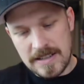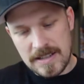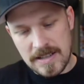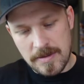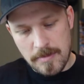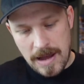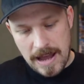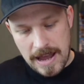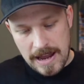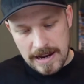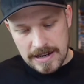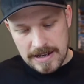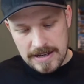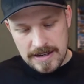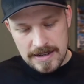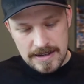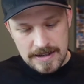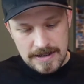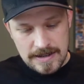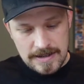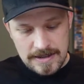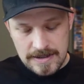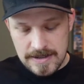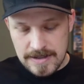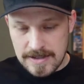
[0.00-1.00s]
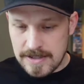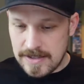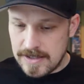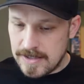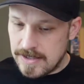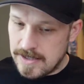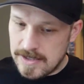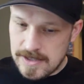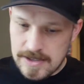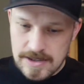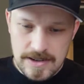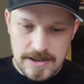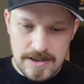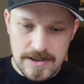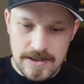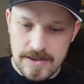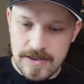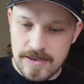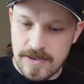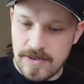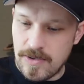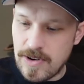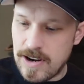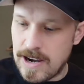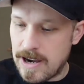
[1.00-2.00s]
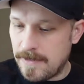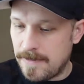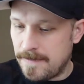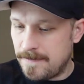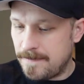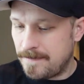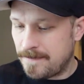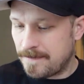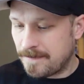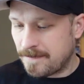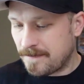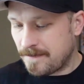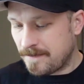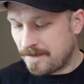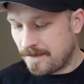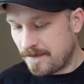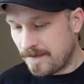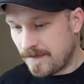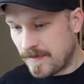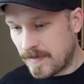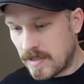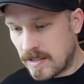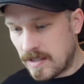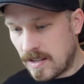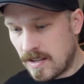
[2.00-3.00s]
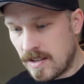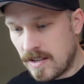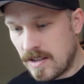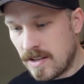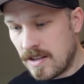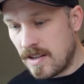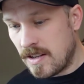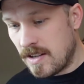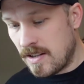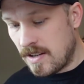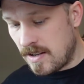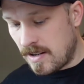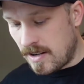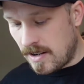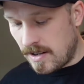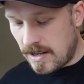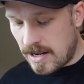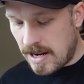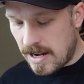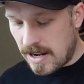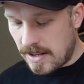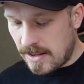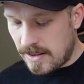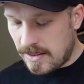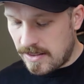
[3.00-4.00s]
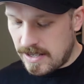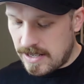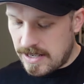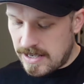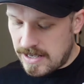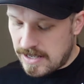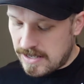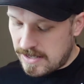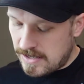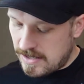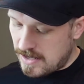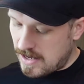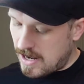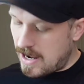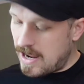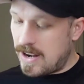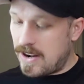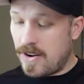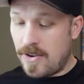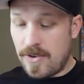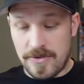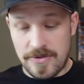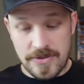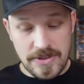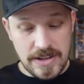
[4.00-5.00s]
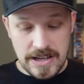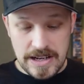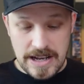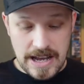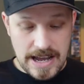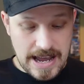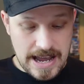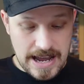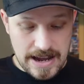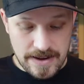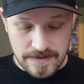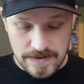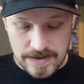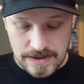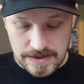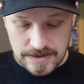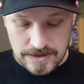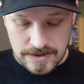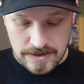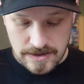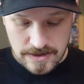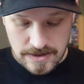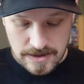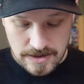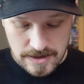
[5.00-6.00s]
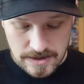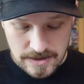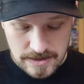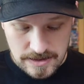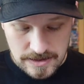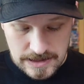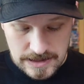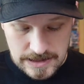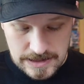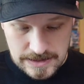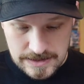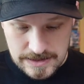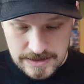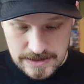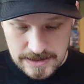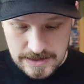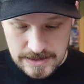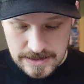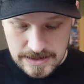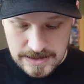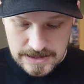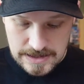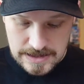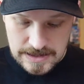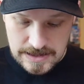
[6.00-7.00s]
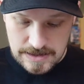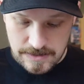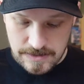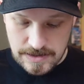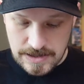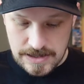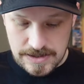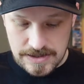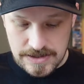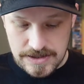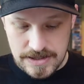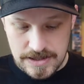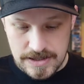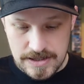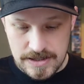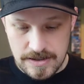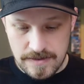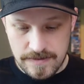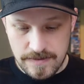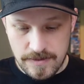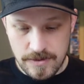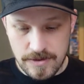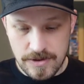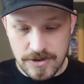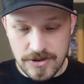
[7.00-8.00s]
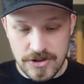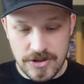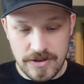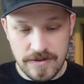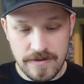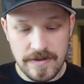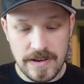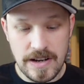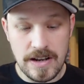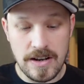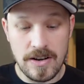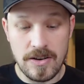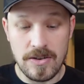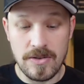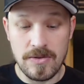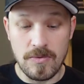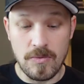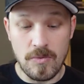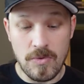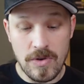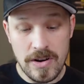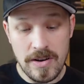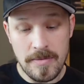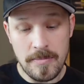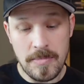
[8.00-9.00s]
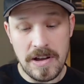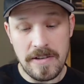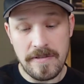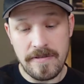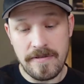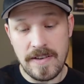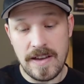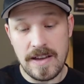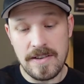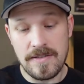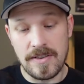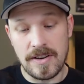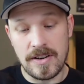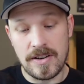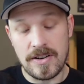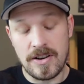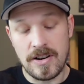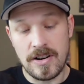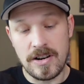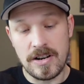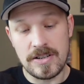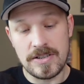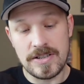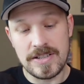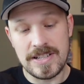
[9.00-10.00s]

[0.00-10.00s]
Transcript: in the back. Wow. All right, then I don't think I have this car. It's a we got a '64 Chevelle, one of my favorite cars.